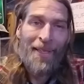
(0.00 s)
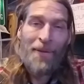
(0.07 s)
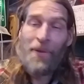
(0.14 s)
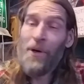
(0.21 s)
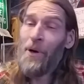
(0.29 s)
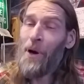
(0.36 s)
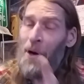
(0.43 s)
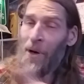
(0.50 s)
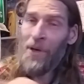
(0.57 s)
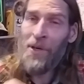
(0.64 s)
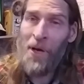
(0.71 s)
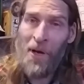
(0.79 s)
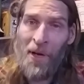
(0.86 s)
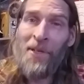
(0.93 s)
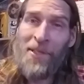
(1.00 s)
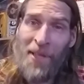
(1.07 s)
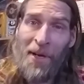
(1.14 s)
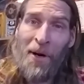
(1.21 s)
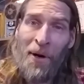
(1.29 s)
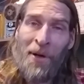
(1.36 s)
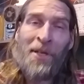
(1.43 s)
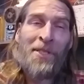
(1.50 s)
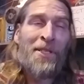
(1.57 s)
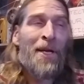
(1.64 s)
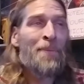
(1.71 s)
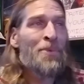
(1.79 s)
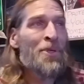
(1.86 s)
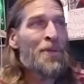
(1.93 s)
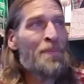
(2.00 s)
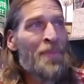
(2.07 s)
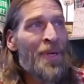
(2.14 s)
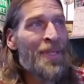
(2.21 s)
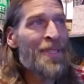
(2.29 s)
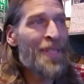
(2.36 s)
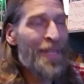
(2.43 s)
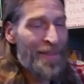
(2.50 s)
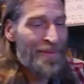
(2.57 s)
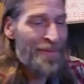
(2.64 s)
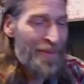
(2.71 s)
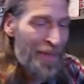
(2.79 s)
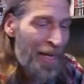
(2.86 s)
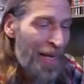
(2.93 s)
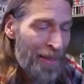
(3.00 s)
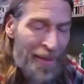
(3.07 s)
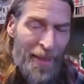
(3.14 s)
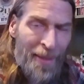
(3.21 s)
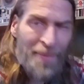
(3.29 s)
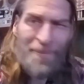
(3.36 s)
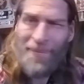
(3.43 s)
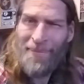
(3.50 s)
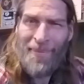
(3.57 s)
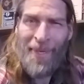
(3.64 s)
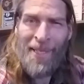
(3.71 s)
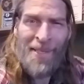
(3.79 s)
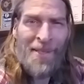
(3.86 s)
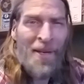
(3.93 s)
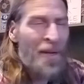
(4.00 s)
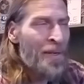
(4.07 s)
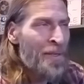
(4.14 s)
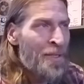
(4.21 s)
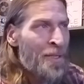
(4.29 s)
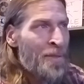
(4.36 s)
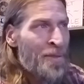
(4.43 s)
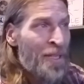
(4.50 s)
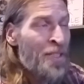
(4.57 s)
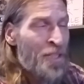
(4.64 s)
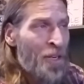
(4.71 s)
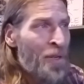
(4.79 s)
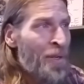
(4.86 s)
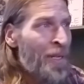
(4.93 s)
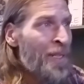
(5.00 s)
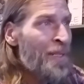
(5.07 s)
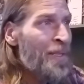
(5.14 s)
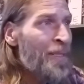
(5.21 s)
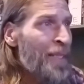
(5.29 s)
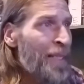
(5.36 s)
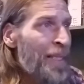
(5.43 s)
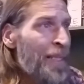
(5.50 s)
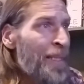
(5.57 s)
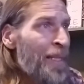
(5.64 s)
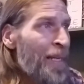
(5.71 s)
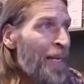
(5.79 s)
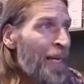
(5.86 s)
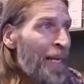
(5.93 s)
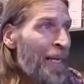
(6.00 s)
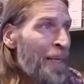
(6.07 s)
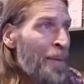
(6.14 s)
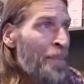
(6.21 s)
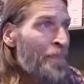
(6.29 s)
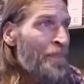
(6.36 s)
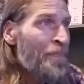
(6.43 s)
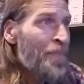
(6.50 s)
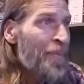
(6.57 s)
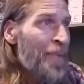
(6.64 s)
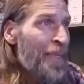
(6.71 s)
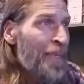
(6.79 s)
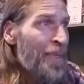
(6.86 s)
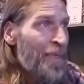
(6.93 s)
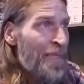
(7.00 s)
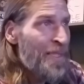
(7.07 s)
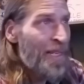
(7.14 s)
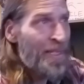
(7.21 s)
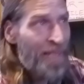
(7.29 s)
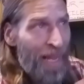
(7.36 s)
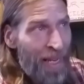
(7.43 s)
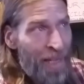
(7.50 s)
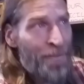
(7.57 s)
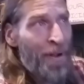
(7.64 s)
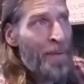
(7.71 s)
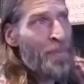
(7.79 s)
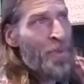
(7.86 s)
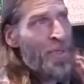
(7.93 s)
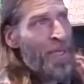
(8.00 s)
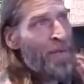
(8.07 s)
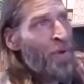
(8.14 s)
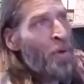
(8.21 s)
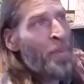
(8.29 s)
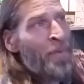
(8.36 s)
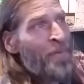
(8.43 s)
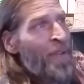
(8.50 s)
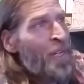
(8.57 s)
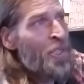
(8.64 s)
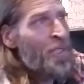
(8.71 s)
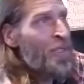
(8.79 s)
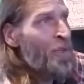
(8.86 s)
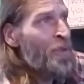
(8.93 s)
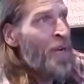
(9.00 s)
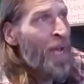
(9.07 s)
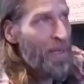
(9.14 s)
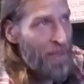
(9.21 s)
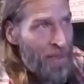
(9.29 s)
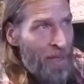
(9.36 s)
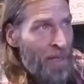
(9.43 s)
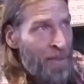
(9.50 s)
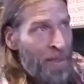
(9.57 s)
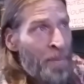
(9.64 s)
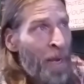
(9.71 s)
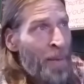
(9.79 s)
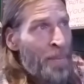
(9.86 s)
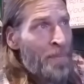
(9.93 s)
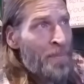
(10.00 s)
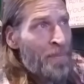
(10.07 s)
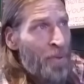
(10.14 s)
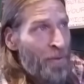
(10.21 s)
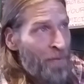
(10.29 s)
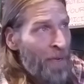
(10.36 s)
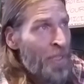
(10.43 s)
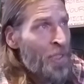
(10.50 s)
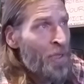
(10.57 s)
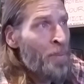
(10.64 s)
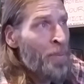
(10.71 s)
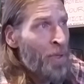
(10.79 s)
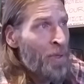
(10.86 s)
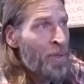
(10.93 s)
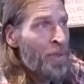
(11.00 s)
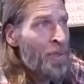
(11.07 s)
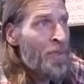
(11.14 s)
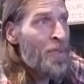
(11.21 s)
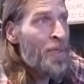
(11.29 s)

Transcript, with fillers: There are dogs that are an exception, but it's not a deterrent. It says 85% of home invasions are not conducted by professional burglars.